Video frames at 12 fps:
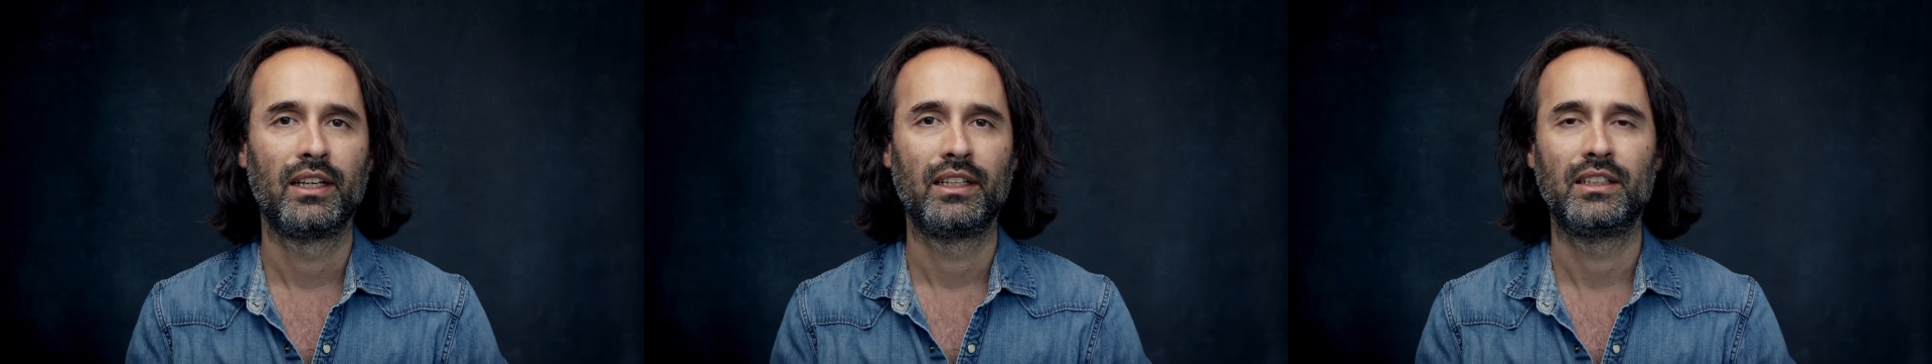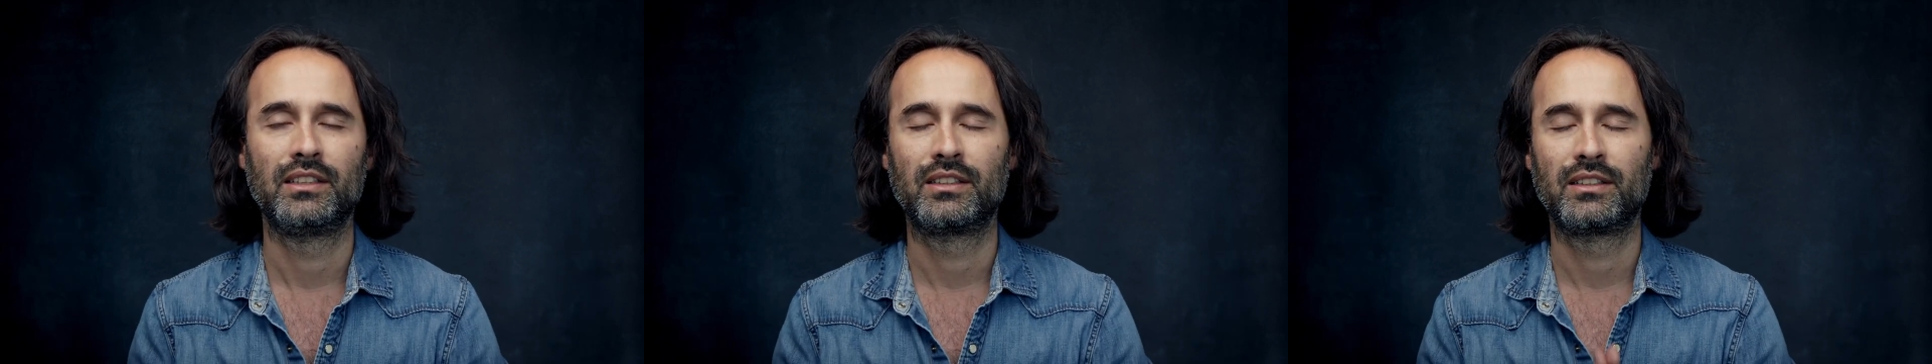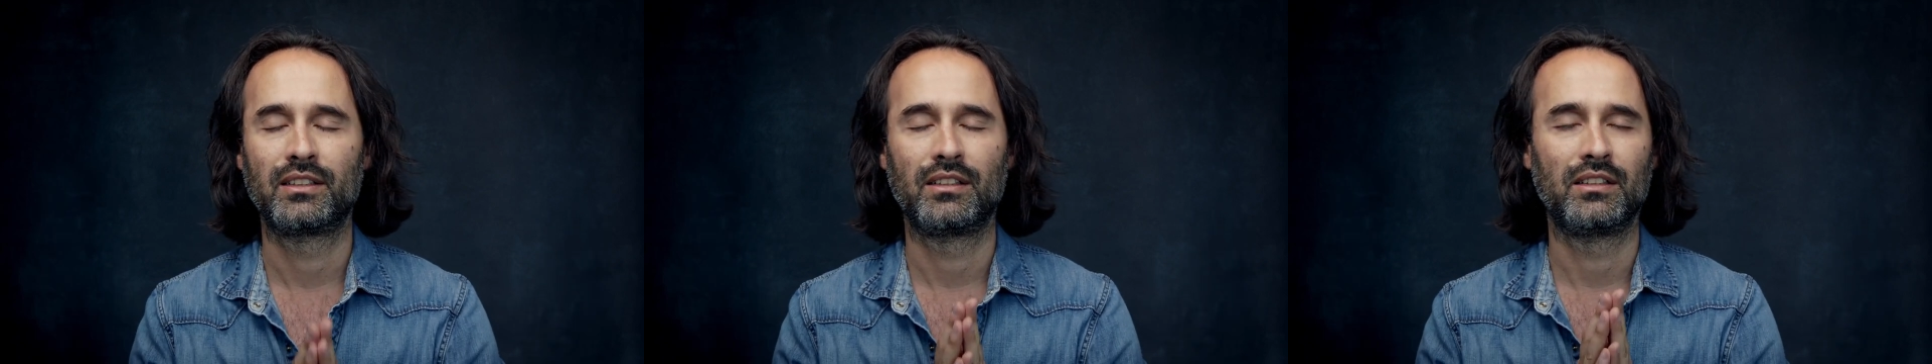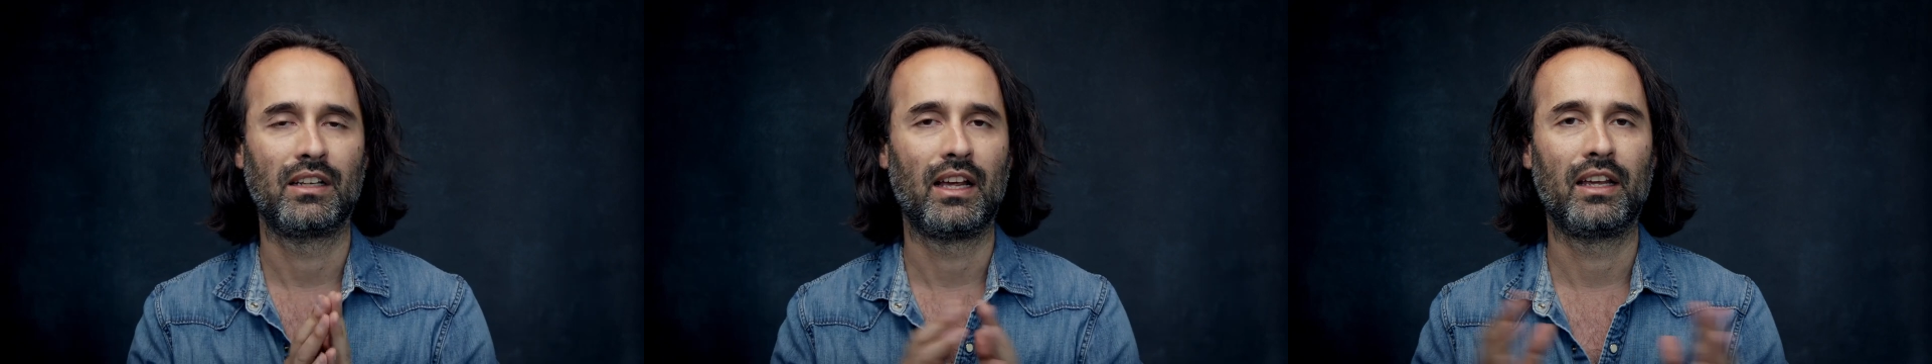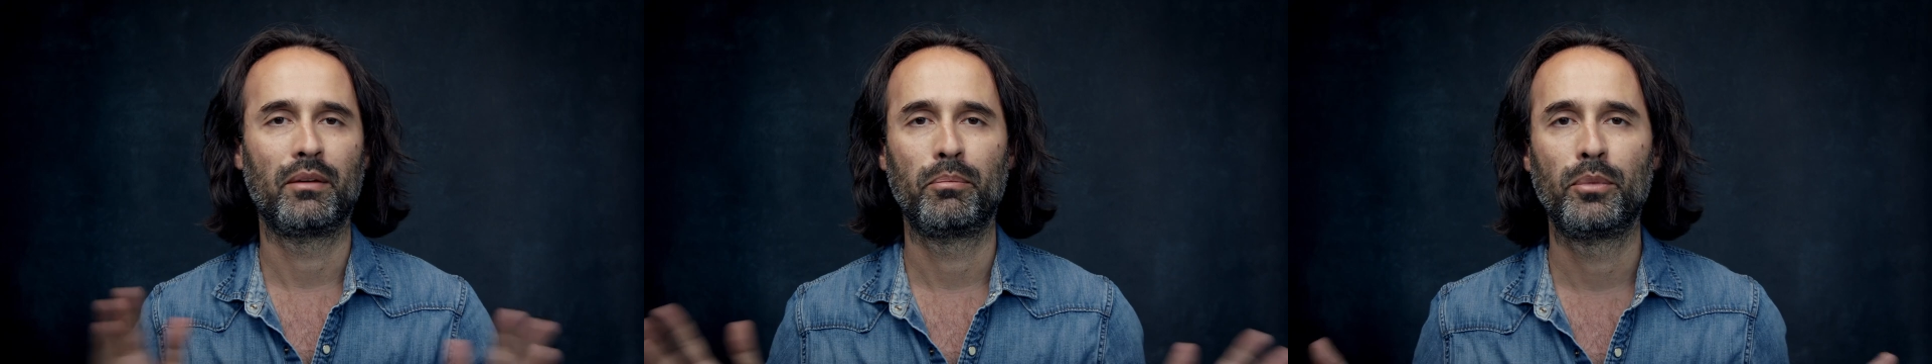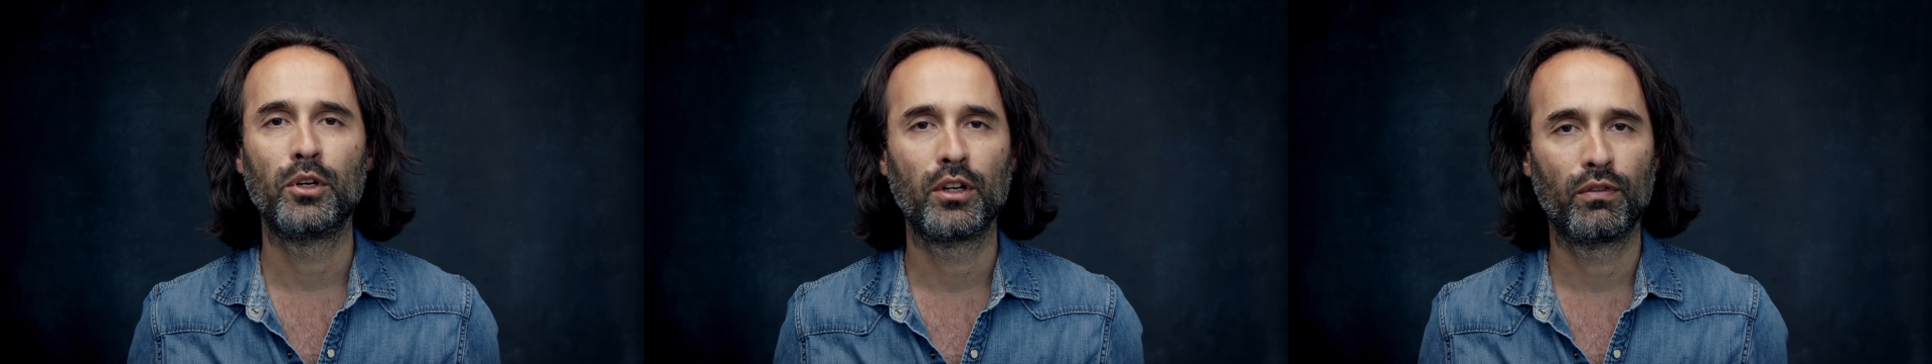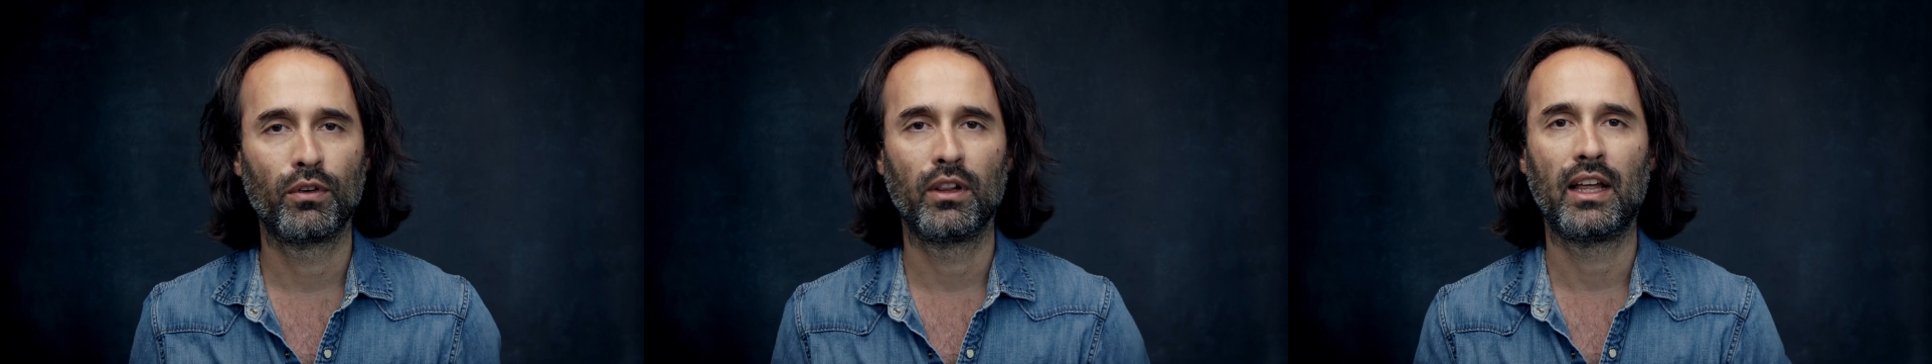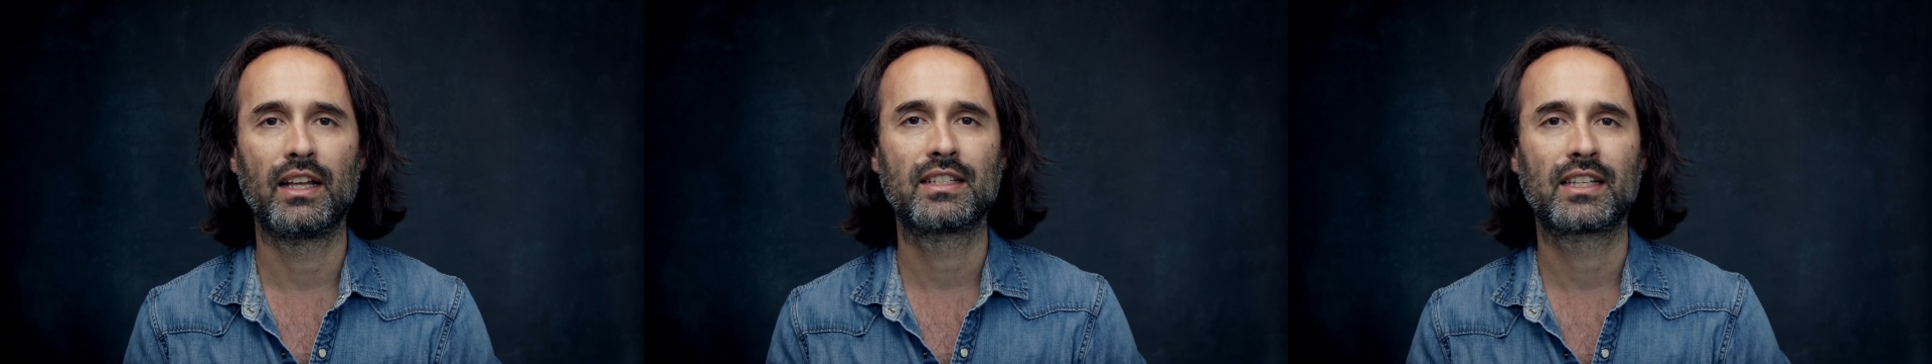It's like beautiful
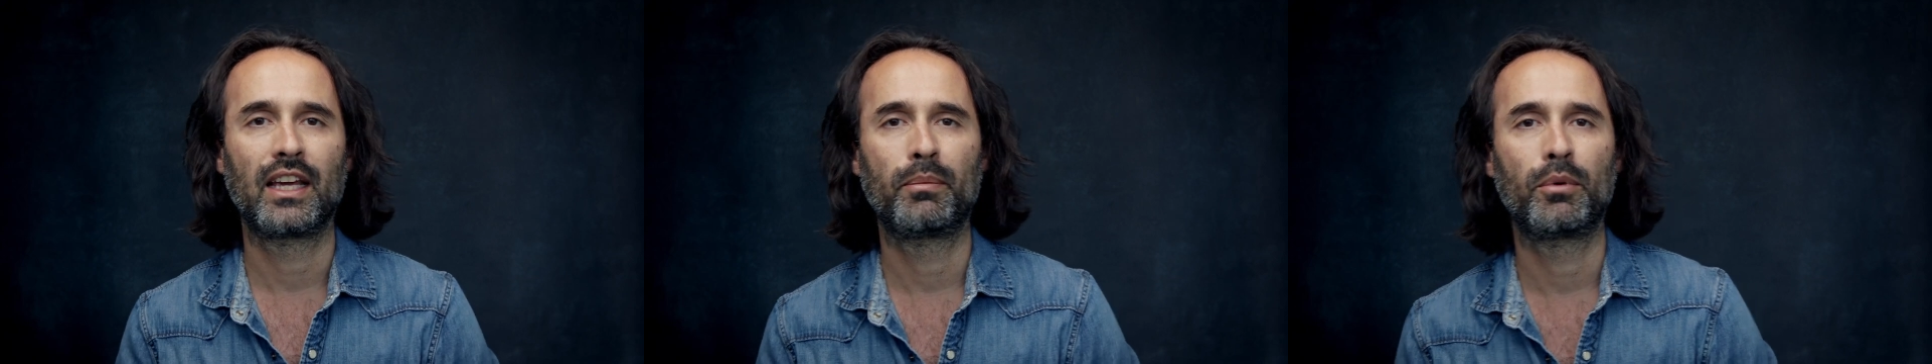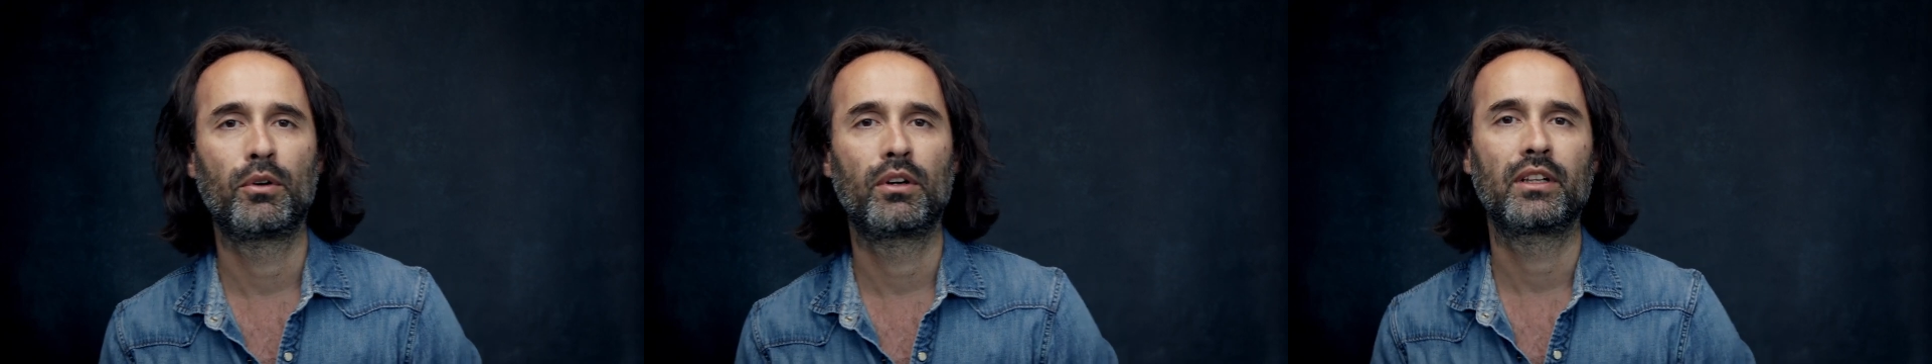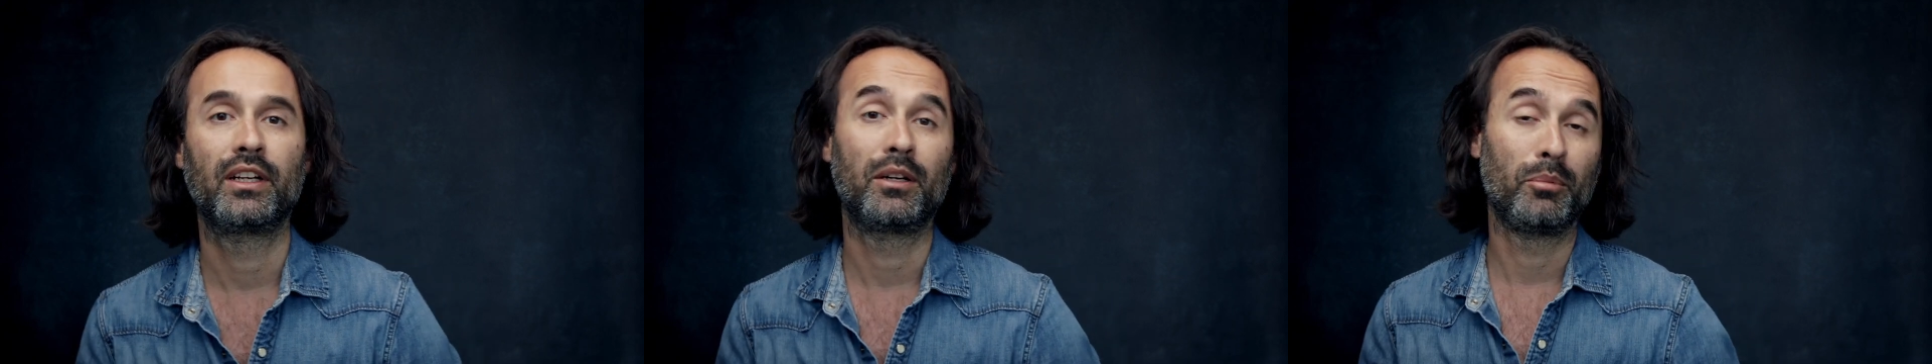landscape over there,